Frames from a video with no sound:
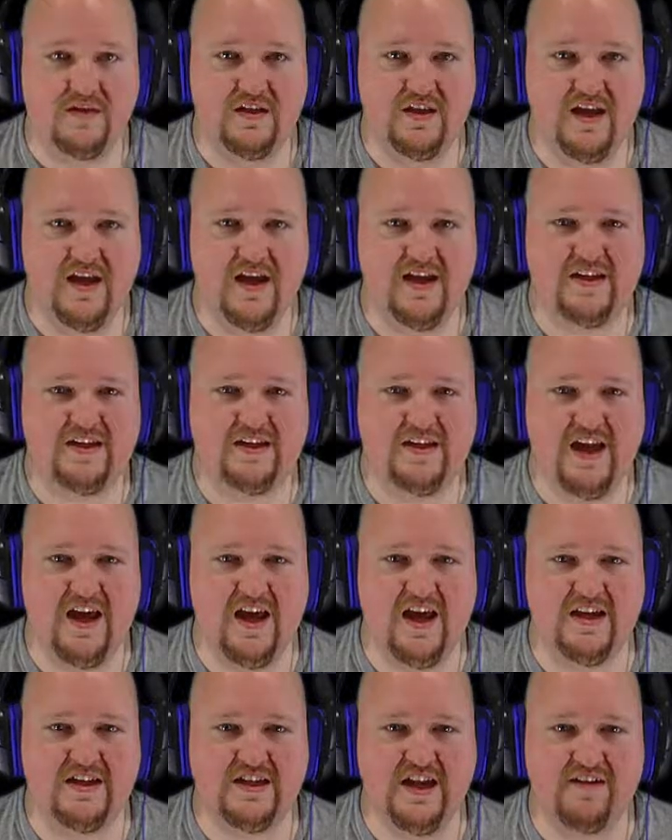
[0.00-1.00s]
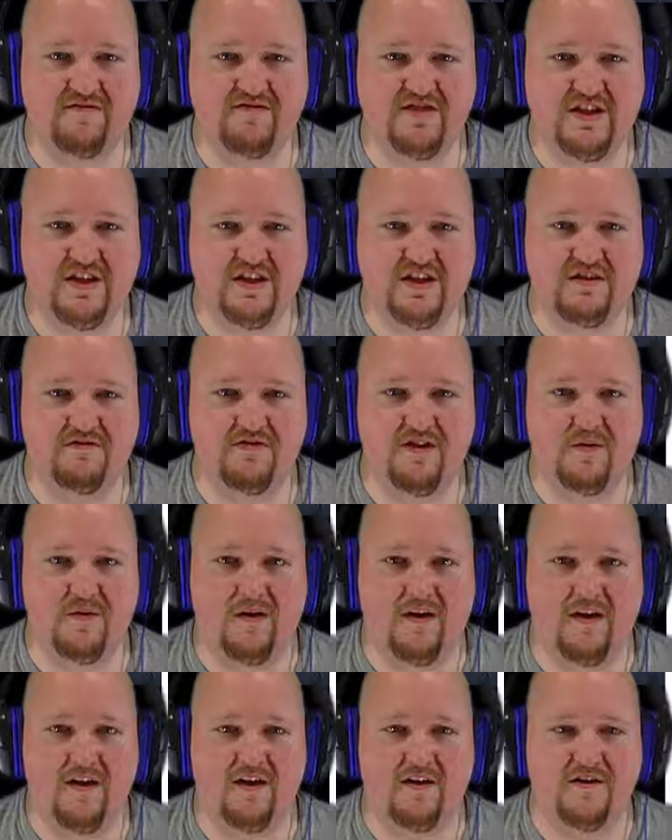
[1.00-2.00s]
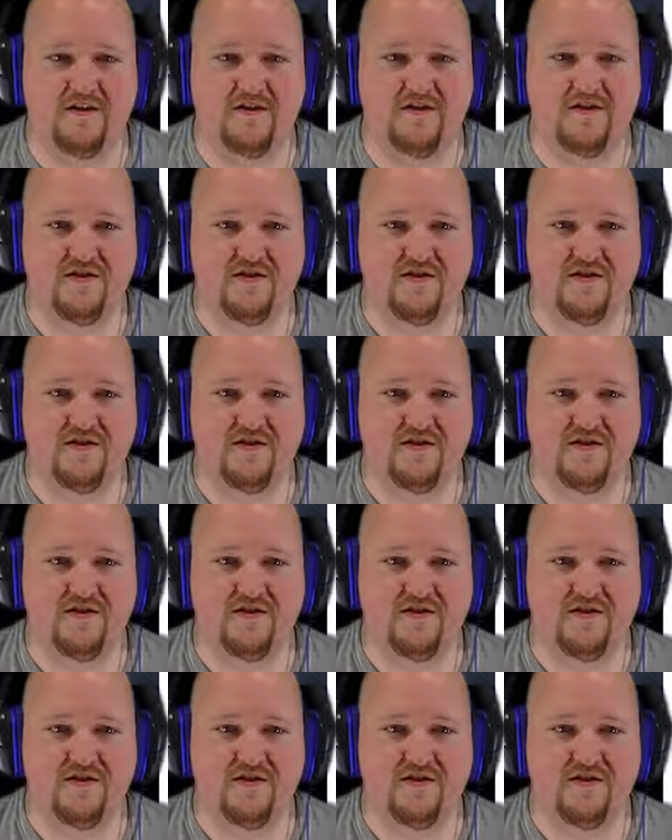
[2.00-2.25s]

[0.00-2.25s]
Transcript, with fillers: Hey, Sans, haven't seen you in a while.